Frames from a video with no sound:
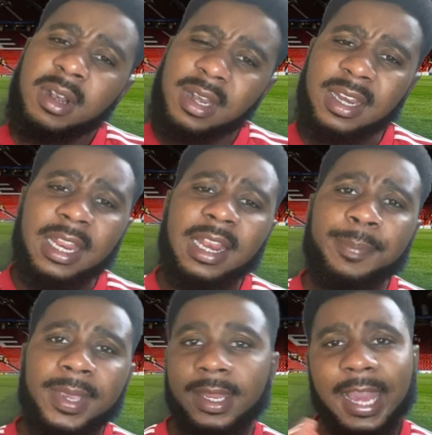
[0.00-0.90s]
Let
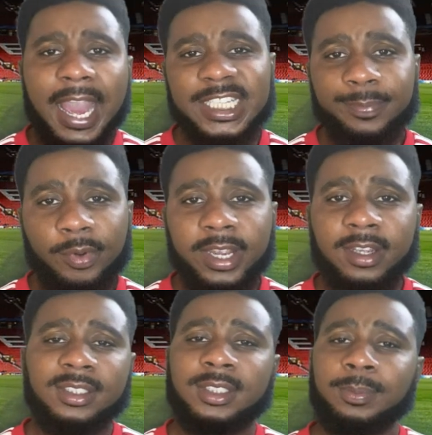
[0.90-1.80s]
it be an
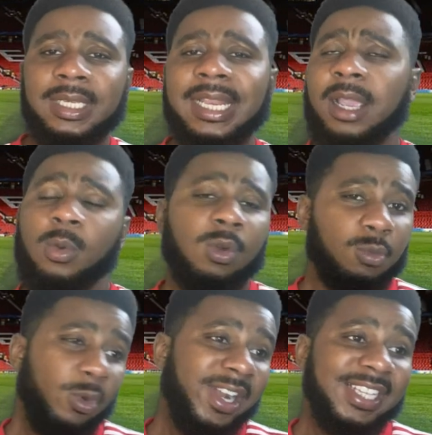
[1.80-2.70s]
icebreaker to be like,
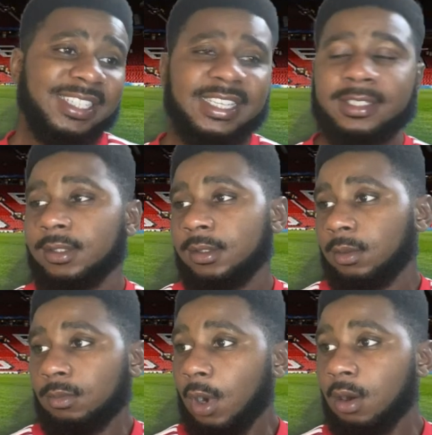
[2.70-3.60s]
what is this?
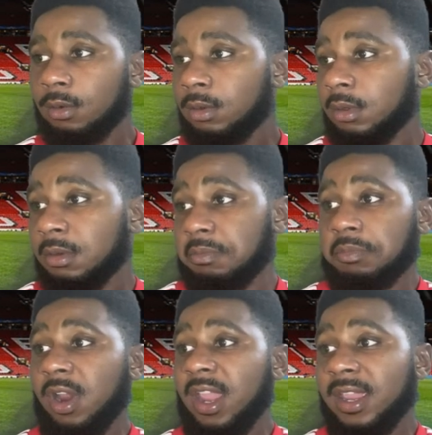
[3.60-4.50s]
Whoa,
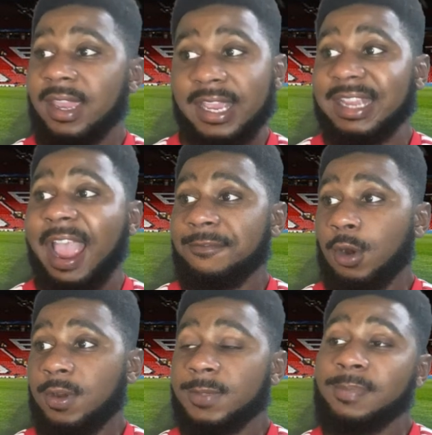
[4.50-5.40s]
boy, it's
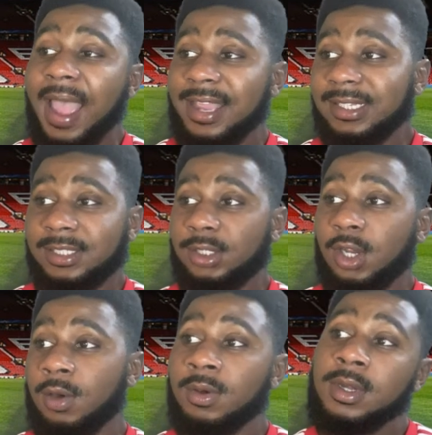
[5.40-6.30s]
Ivorian Spice, you
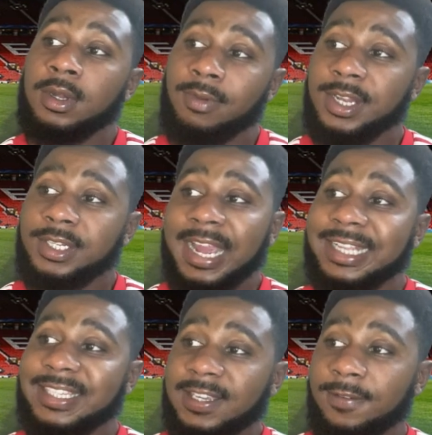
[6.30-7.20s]
know, Red
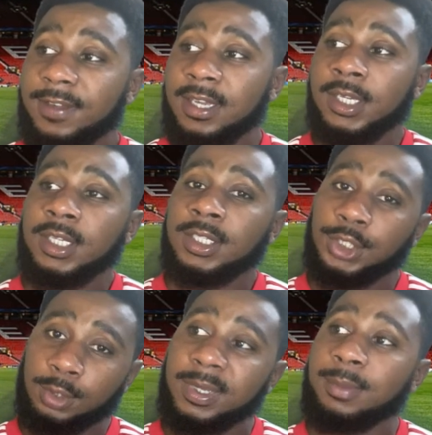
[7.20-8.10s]
United TV. You
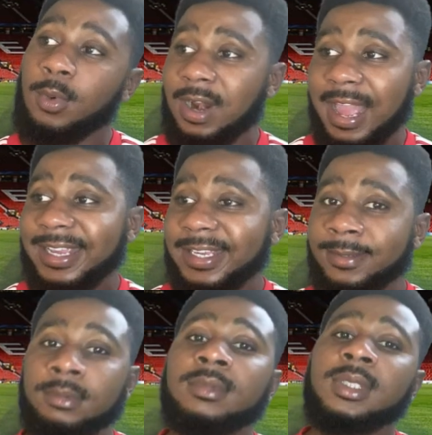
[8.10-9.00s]
should be more like
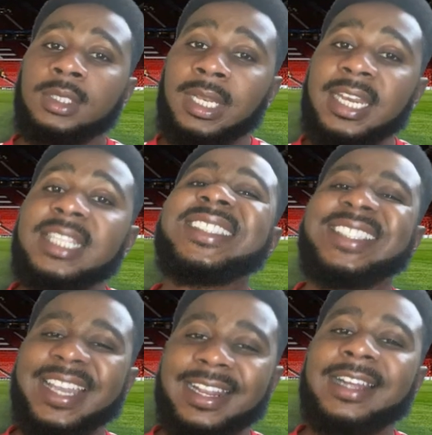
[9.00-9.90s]
him. Ladies,
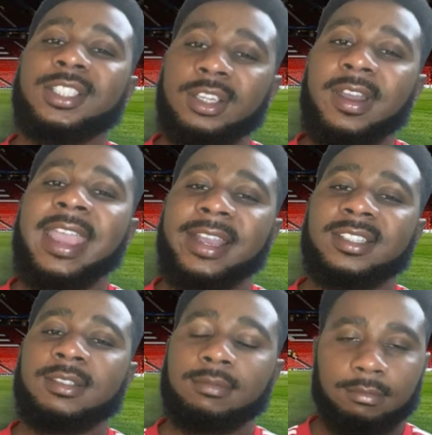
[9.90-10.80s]
tell that to your
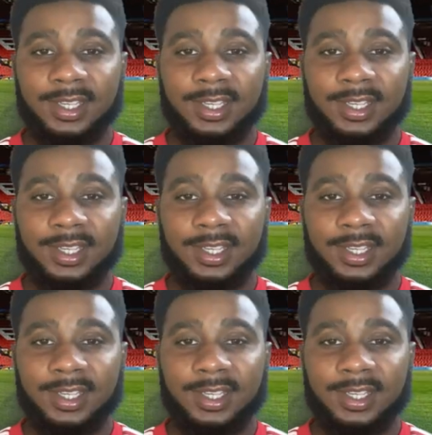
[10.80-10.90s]
ex.